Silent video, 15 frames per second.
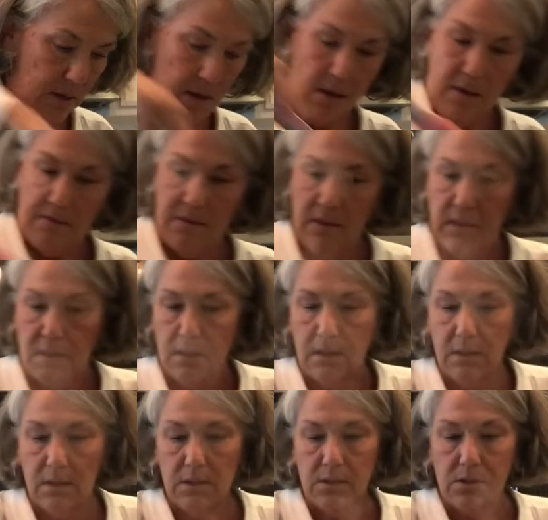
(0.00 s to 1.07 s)
of the
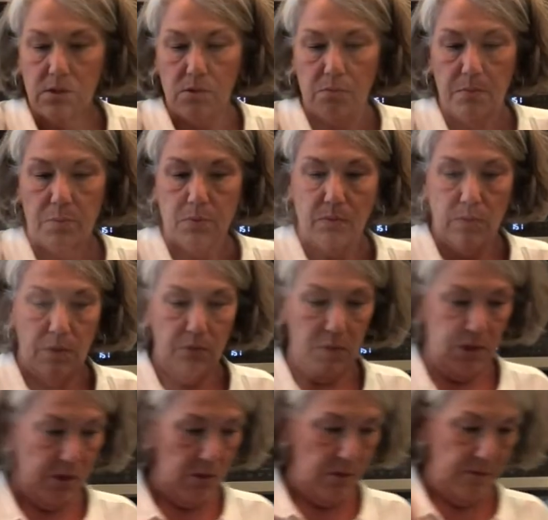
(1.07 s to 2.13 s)
soup when we
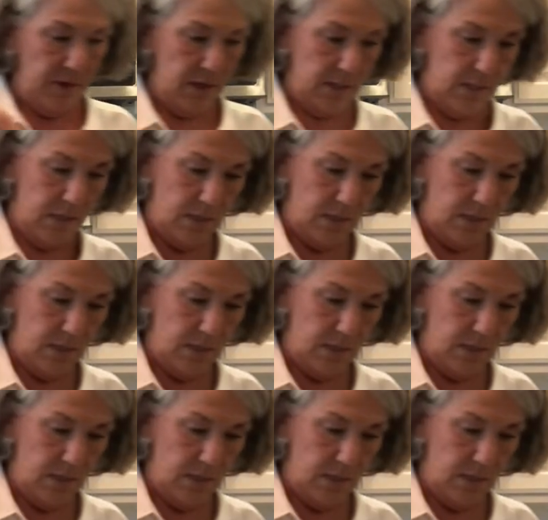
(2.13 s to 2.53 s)
serve it.